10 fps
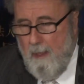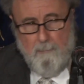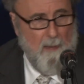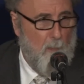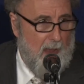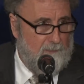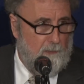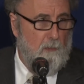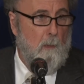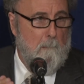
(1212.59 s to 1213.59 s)
but we have to
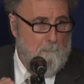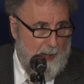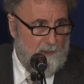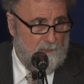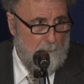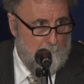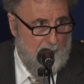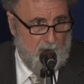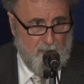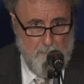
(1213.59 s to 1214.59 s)
do much,
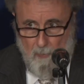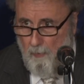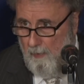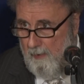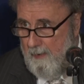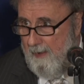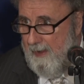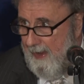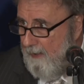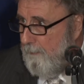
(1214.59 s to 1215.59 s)
much more
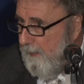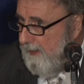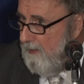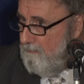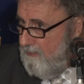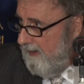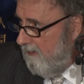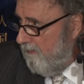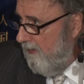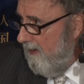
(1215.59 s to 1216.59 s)
if we're going to
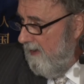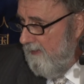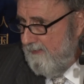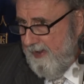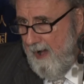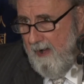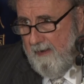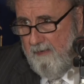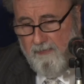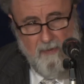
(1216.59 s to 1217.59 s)
reach the targets